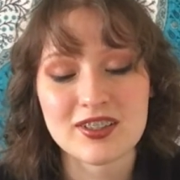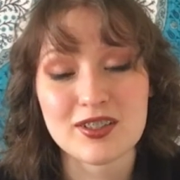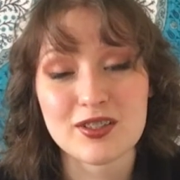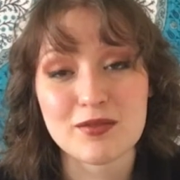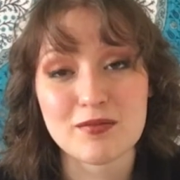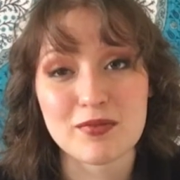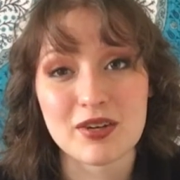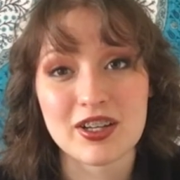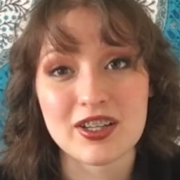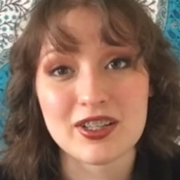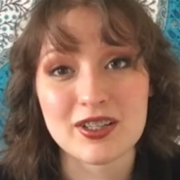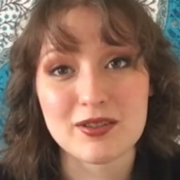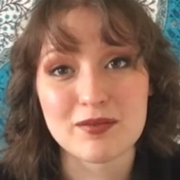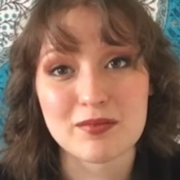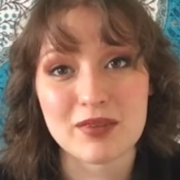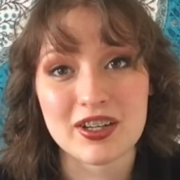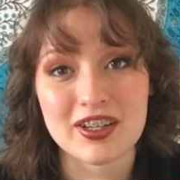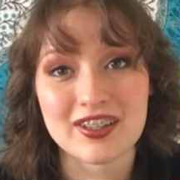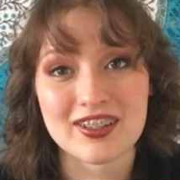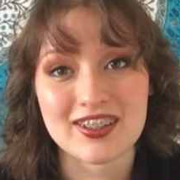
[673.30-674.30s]
you
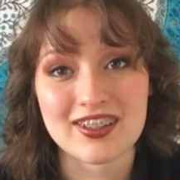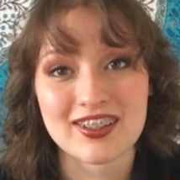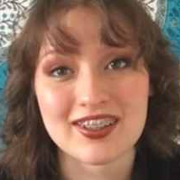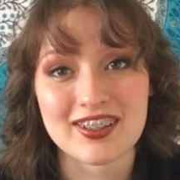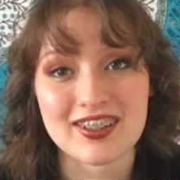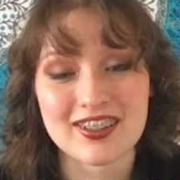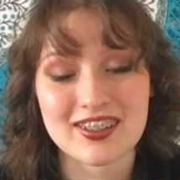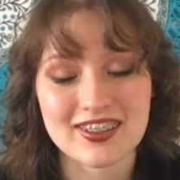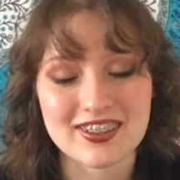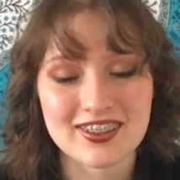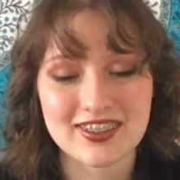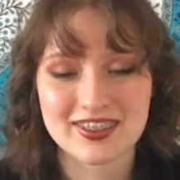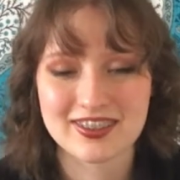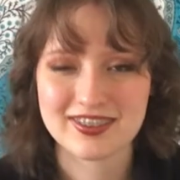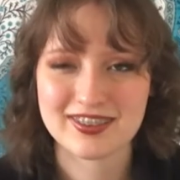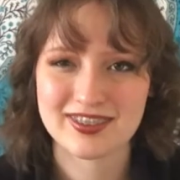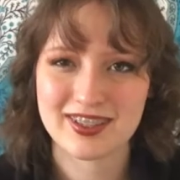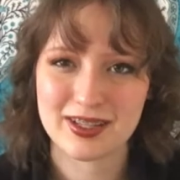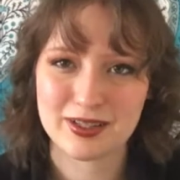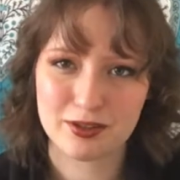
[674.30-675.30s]
might not.
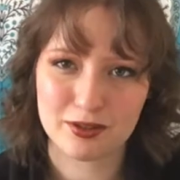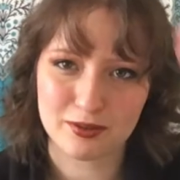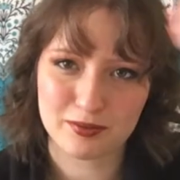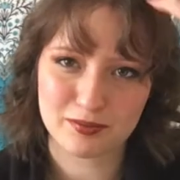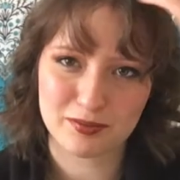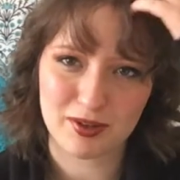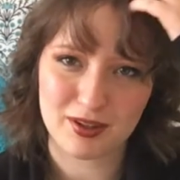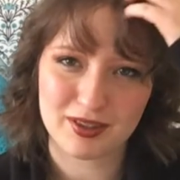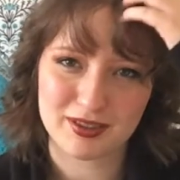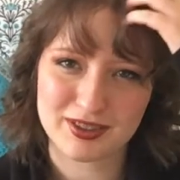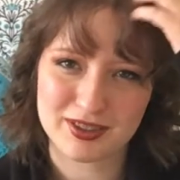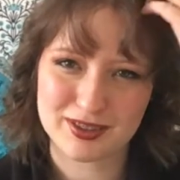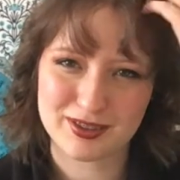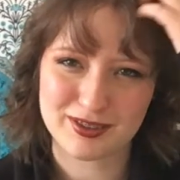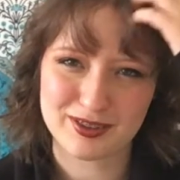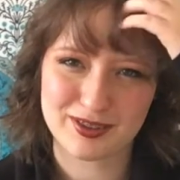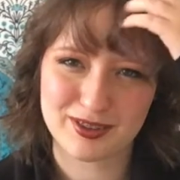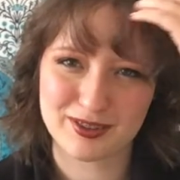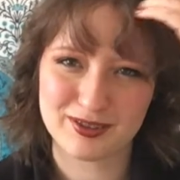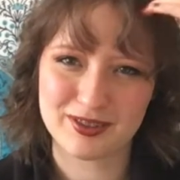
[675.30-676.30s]
I know
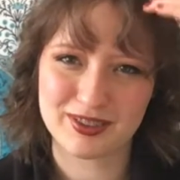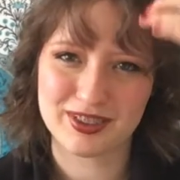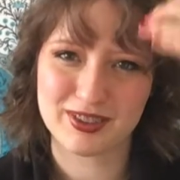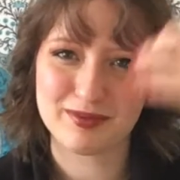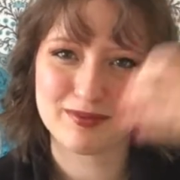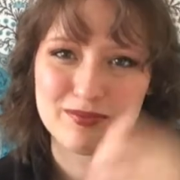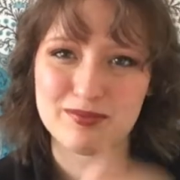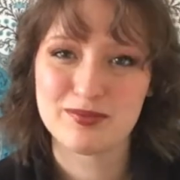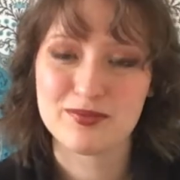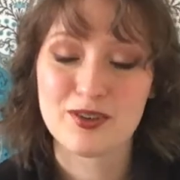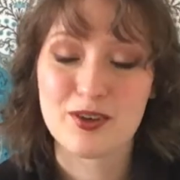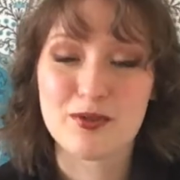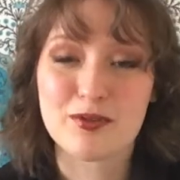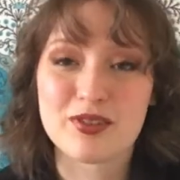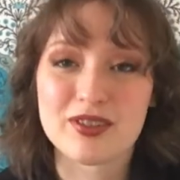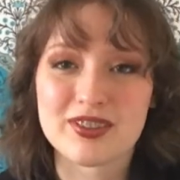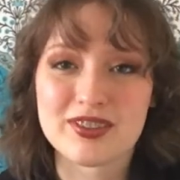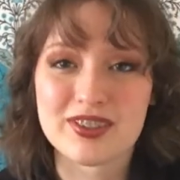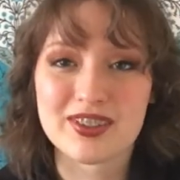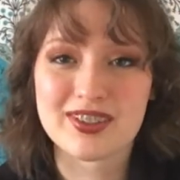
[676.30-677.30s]
politicians aren't really
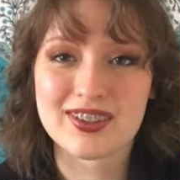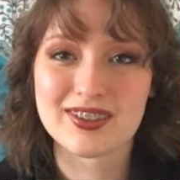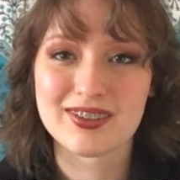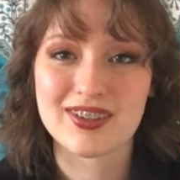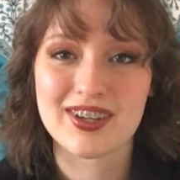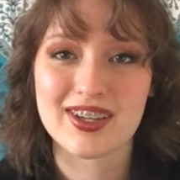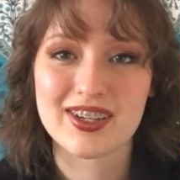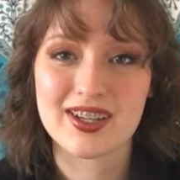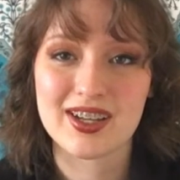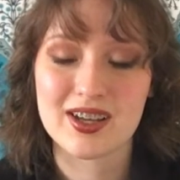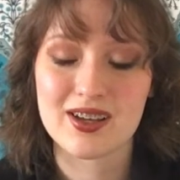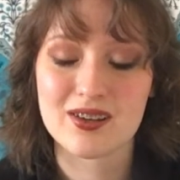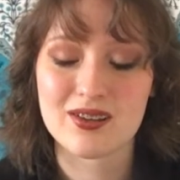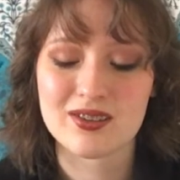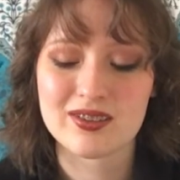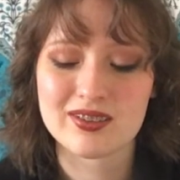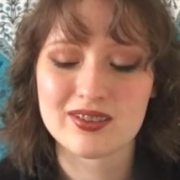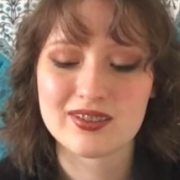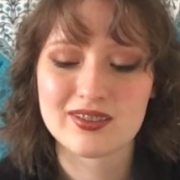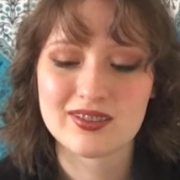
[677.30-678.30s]
focused on it right
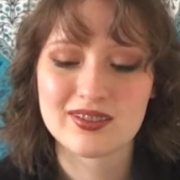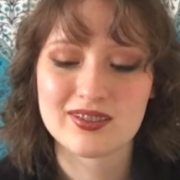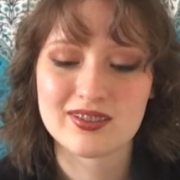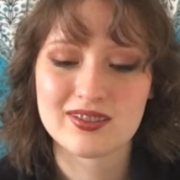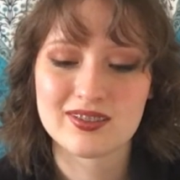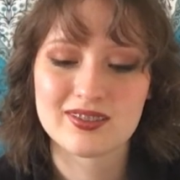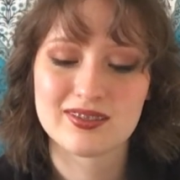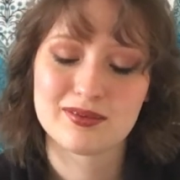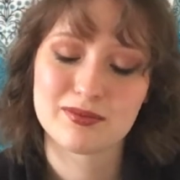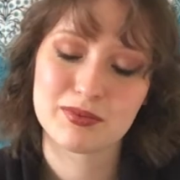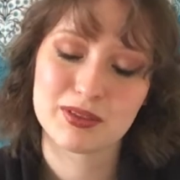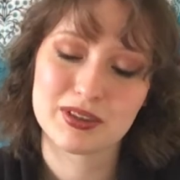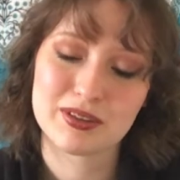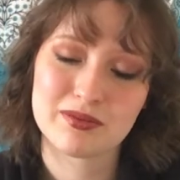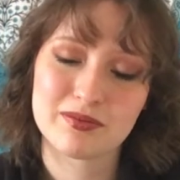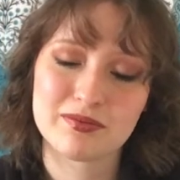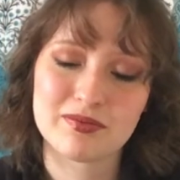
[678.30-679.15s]
now. But